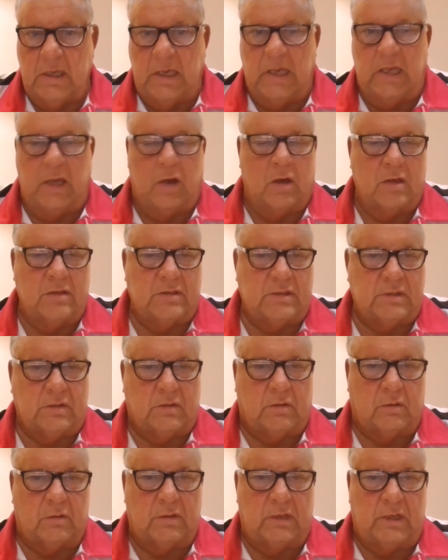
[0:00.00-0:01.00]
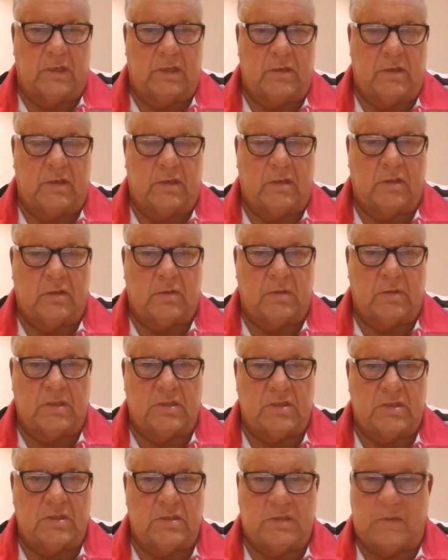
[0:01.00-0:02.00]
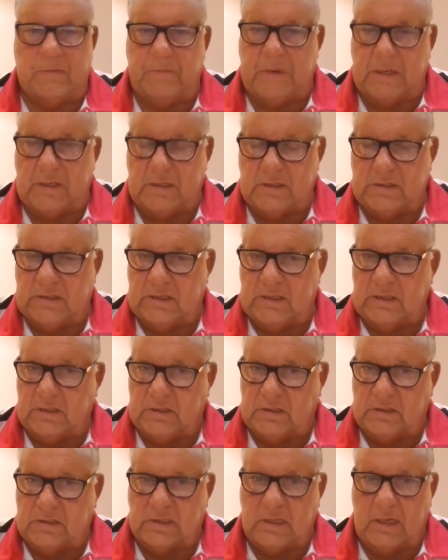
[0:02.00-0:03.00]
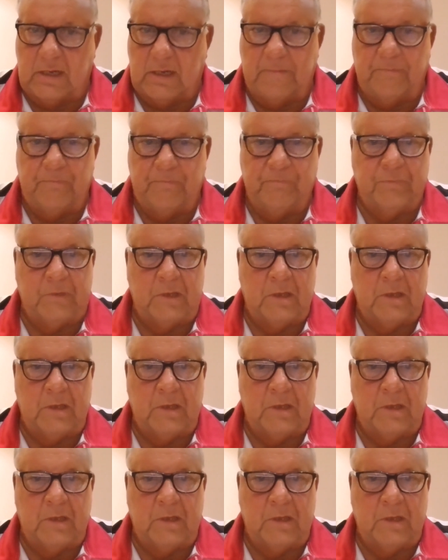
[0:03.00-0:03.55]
He answered all their critical questions, and Peter's done the same.